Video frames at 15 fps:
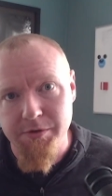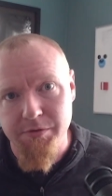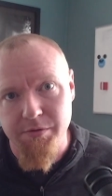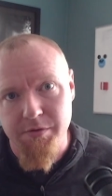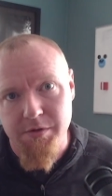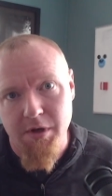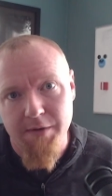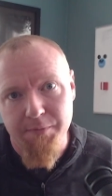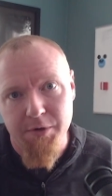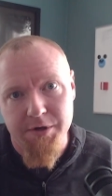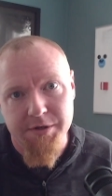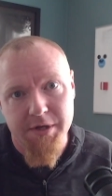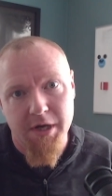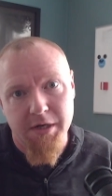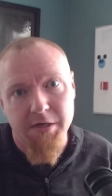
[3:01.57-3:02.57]
source software
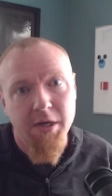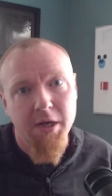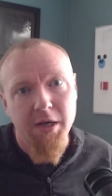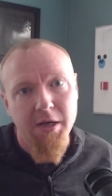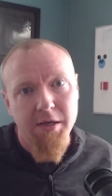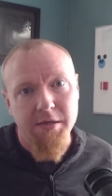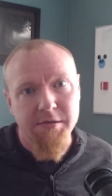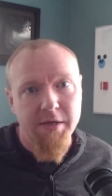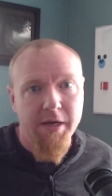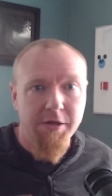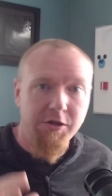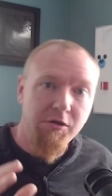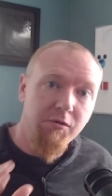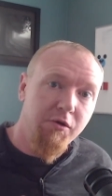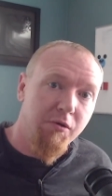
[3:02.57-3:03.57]
design is
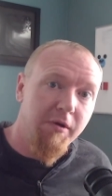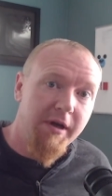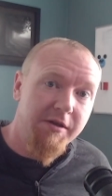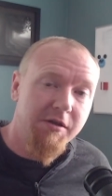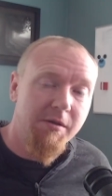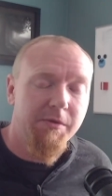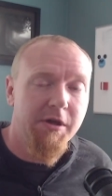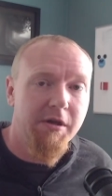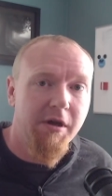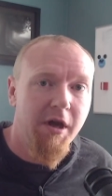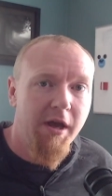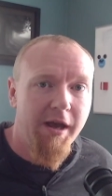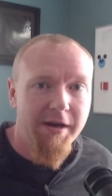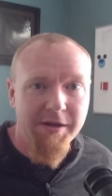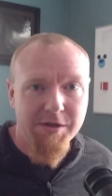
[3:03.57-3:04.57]
that you create something
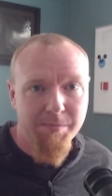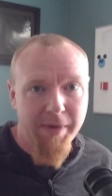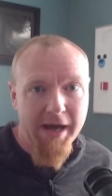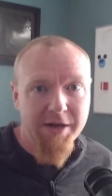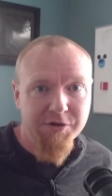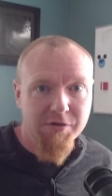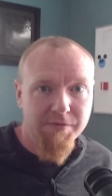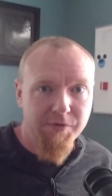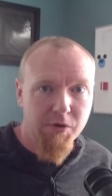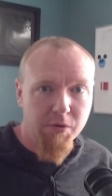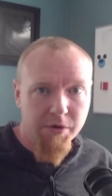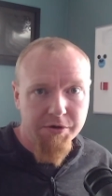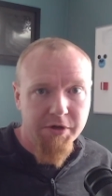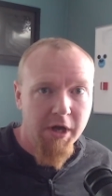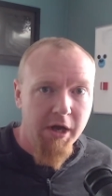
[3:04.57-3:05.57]
and it's a passion of
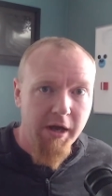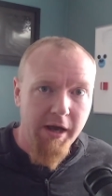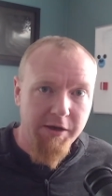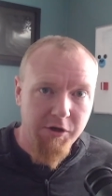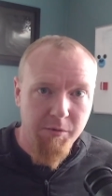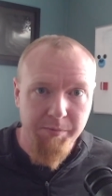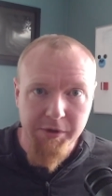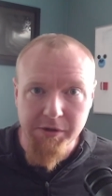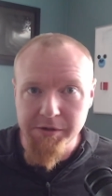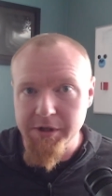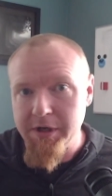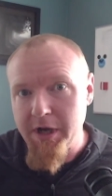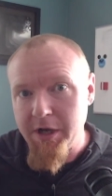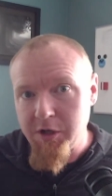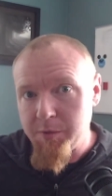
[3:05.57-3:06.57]
yours and you build
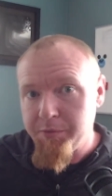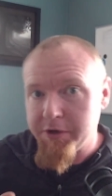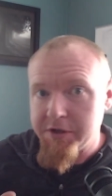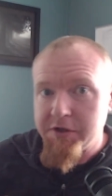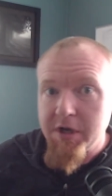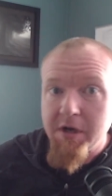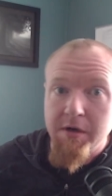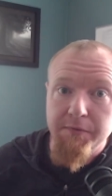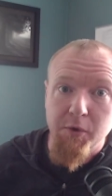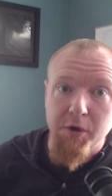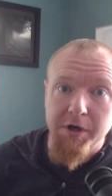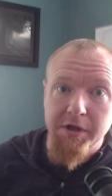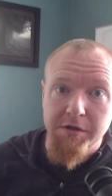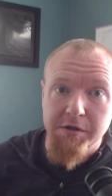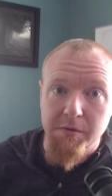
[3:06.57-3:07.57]
it and you put a ton of
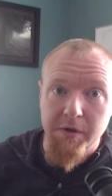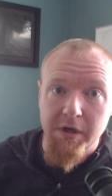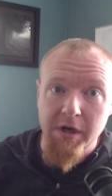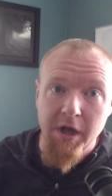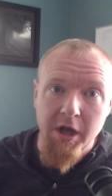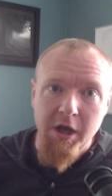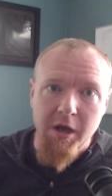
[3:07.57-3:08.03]
work into it.